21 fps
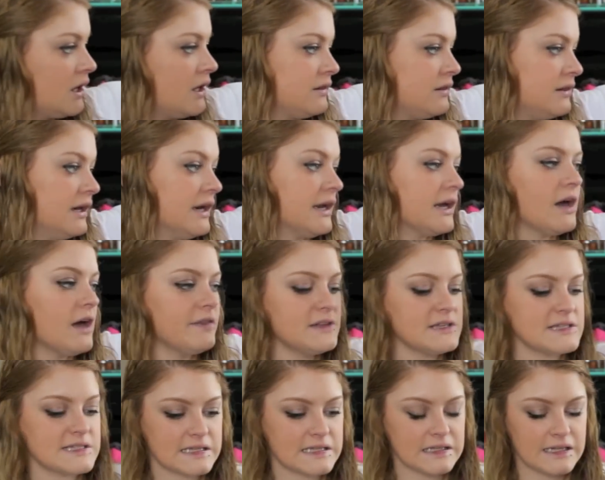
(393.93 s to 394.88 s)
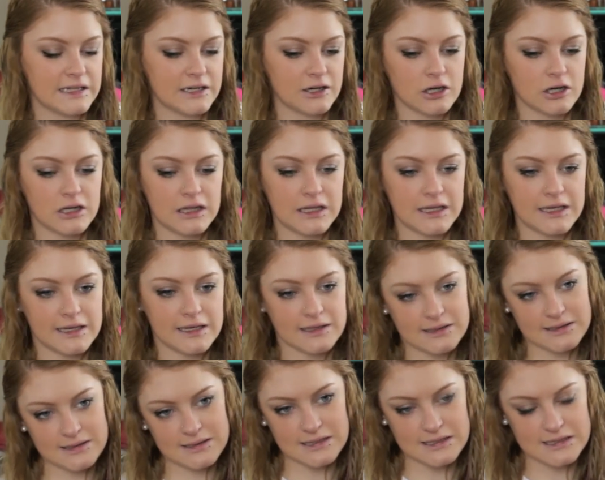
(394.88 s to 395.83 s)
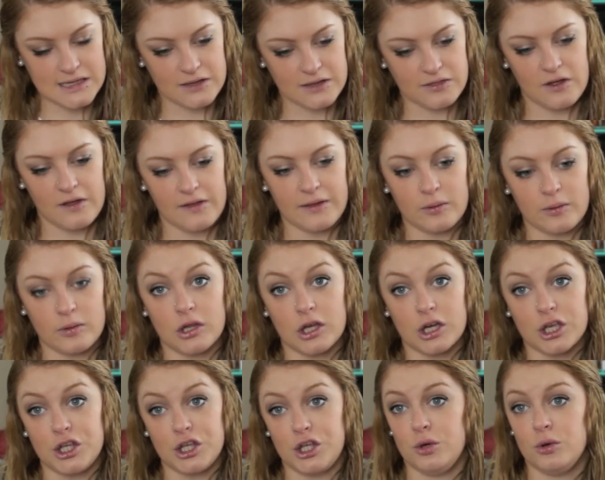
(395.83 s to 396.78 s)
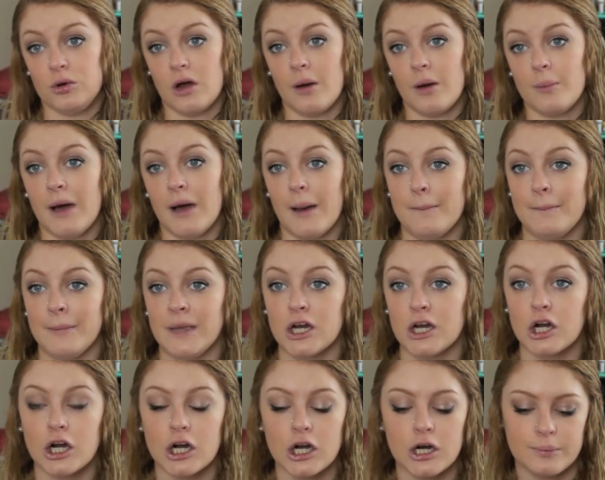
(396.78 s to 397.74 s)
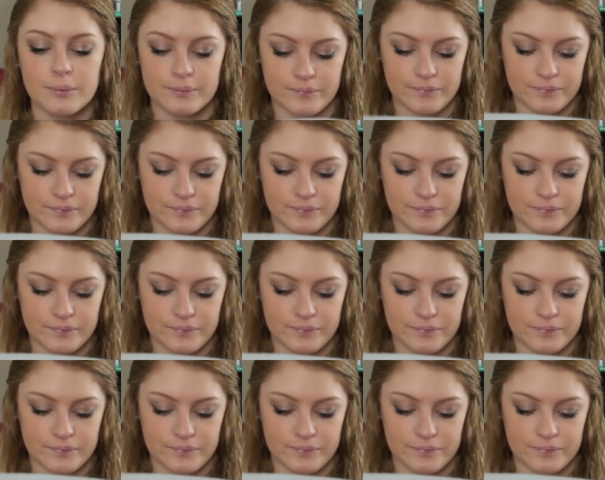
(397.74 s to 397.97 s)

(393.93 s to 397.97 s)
Then I got these glitter clings because I thought they would look cute on my mirror.